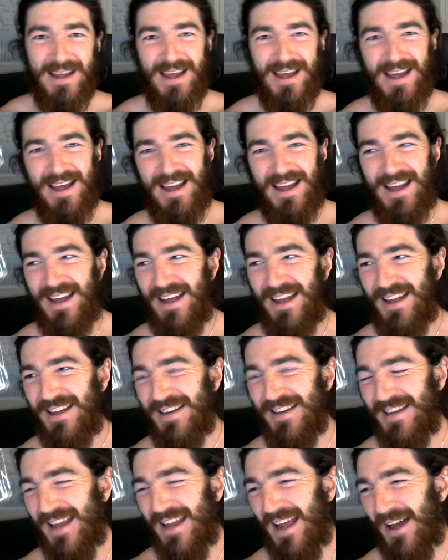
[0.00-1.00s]

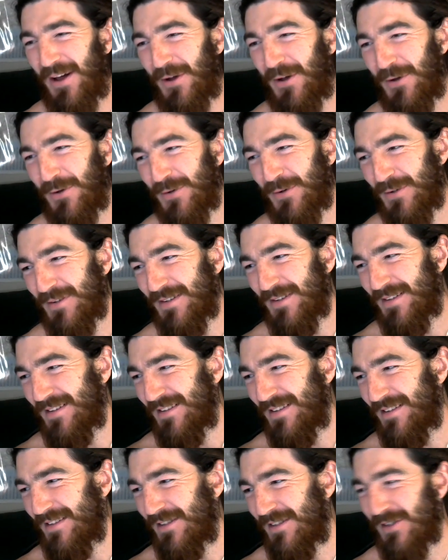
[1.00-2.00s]
Now,
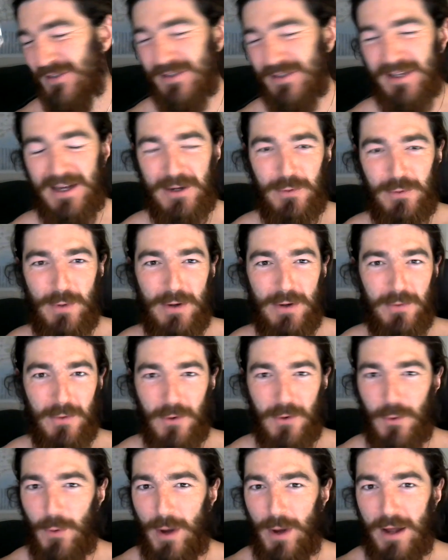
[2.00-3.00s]
just like we
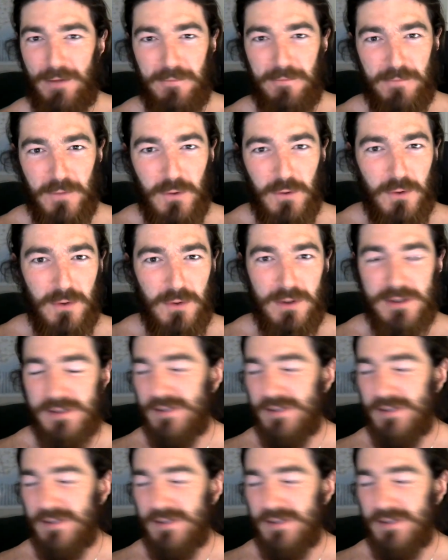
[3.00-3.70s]
require food,